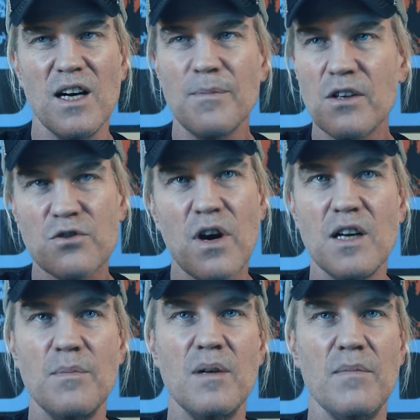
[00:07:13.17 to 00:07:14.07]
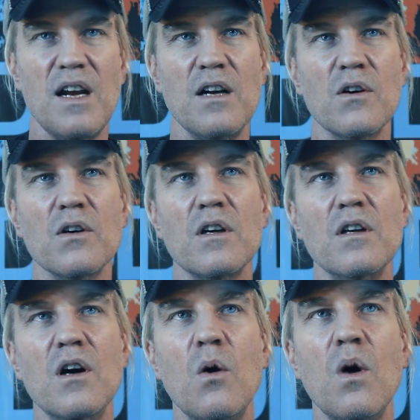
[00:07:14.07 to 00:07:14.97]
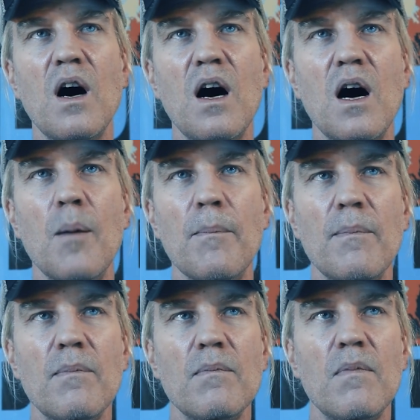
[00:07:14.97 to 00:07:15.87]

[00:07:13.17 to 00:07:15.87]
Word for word: I'm not trying to be mean or you know, um,